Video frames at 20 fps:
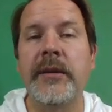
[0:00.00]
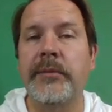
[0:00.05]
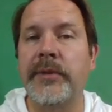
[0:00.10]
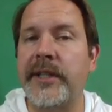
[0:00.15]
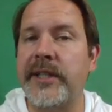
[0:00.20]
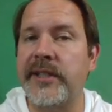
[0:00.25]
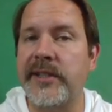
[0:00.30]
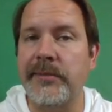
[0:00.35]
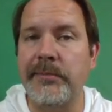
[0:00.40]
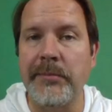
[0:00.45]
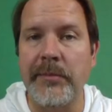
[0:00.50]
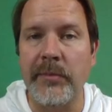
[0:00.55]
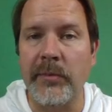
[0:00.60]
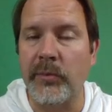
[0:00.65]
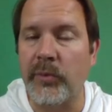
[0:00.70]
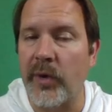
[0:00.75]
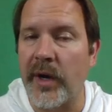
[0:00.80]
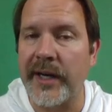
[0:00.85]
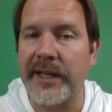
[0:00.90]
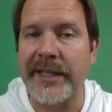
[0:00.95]
please
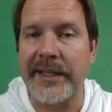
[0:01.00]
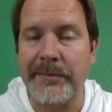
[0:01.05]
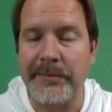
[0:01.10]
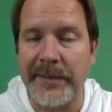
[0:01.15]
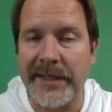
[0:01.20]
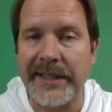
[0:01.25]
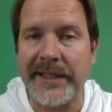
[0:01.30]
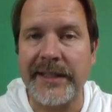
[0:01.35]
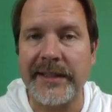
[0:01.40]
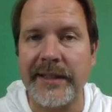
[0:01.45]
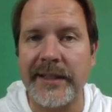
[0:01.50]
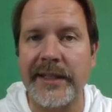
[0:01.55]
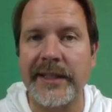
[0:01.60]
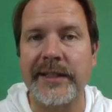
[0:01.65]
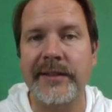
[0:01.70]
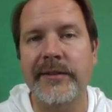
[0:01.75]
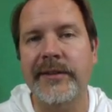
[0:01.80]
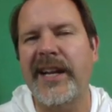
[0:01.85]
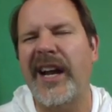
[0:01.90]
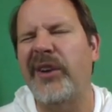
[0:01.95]
run
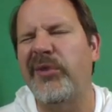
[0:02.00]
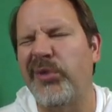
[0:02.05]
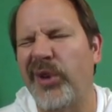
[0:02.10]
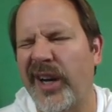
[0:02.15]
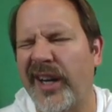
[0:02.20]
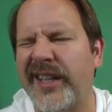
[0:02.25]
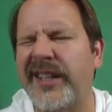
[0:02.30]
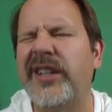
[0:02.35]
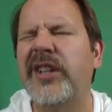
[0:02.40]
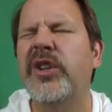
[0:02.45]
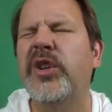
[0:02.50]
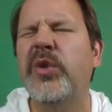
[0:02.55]
immediately, not run,